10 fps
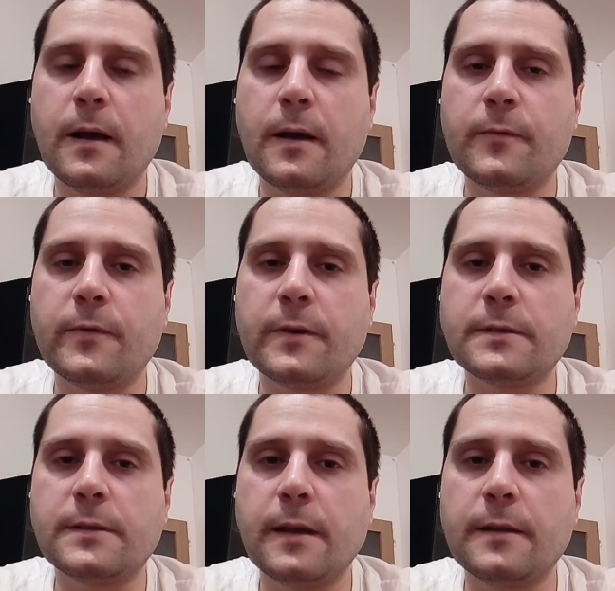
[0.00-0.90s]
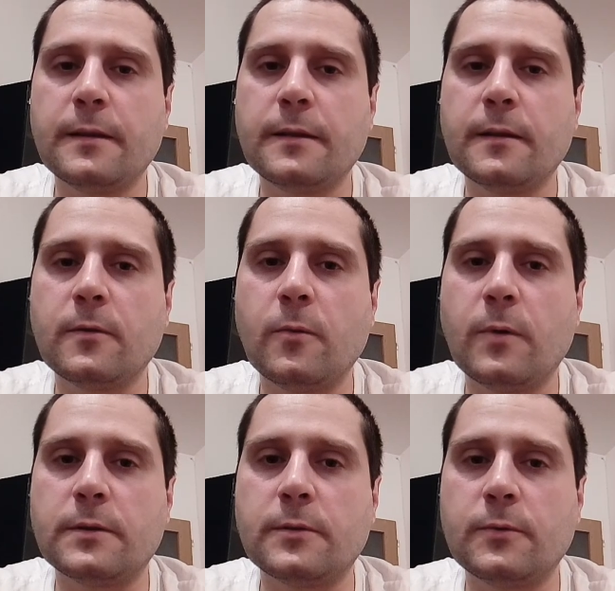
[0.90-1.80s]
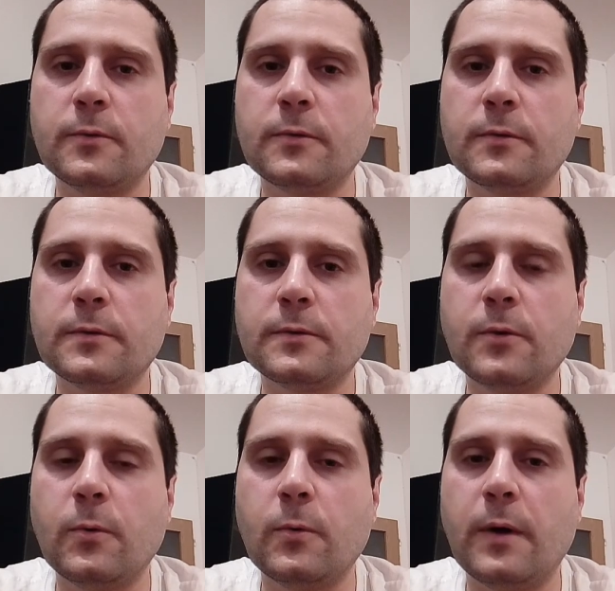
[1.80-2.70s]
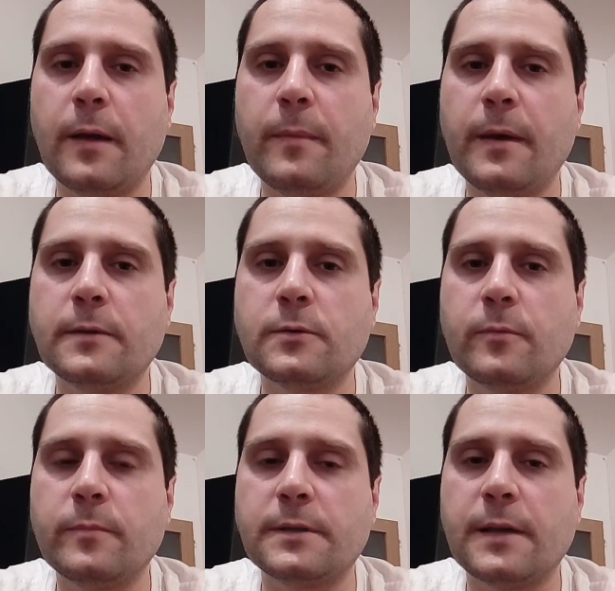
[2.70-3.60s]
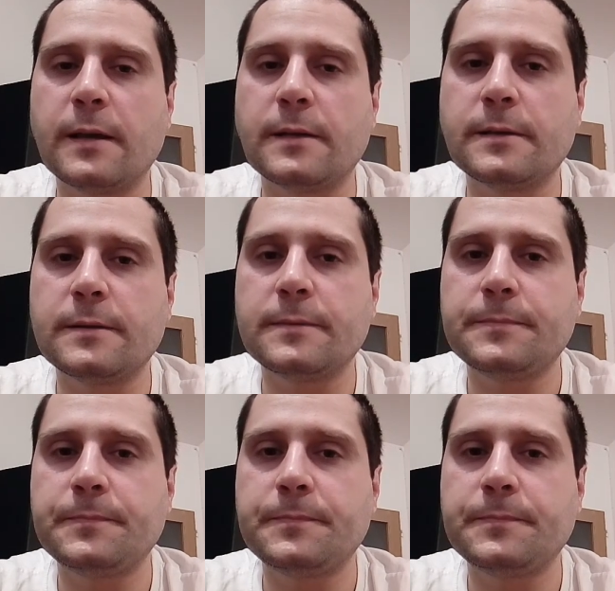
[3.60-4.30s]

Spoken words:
At first I didn't know what to do, so I made some mistakes.